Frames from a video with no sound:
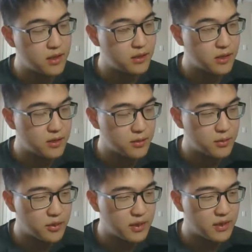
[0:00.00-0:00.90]
how do I
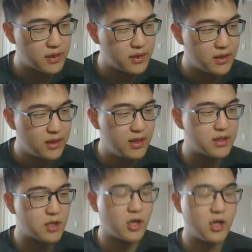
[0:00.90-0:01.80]
put it?
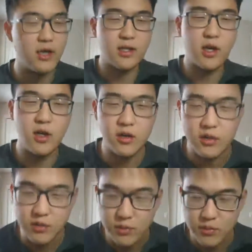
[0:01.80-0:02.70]
It's harder
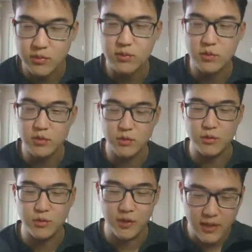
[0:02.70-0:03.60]

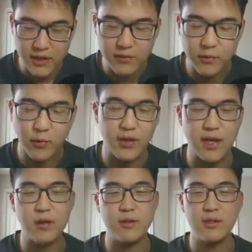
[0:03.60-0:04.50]
to live
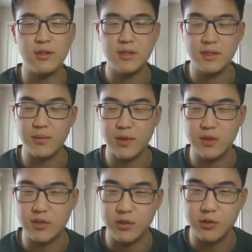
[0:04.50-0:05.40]
without
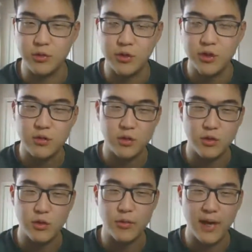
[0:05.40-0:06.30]
something to sort
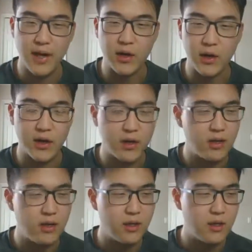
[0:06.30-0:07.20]
of go back on.
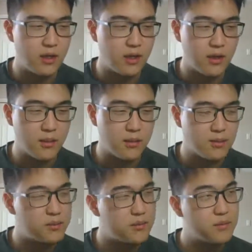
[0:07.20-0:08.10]

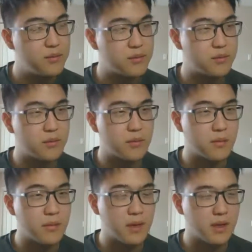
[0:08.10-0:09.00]
Um,
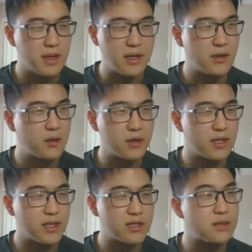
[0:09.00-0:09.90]
I don't
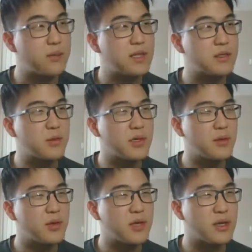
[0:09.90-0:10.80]
think that's the best way to
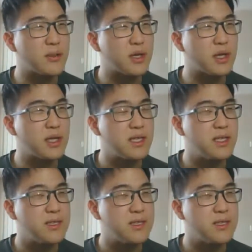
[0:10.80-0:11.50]
put it, but